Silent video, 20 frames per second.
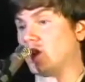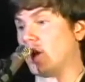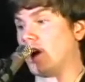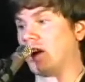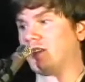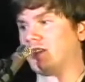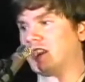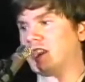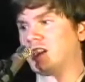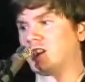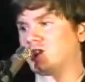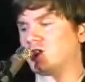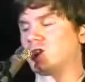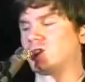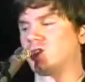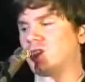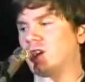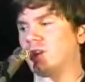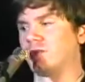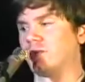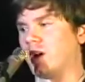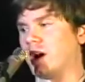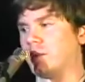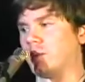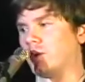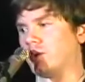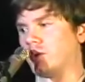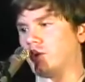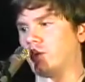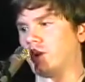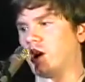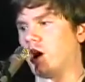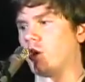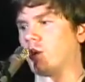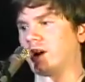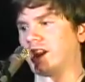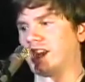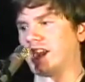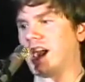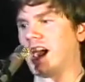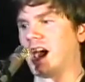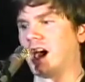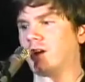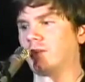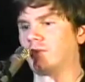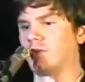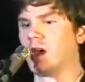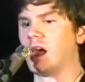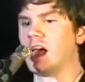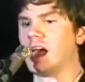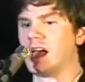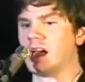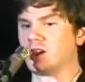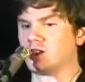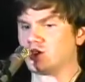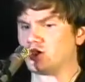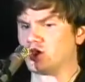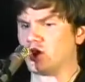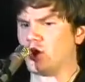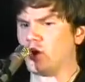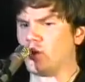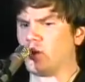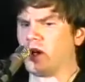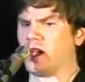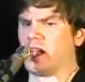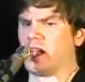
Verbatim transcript: on the existing fiber that we already have. So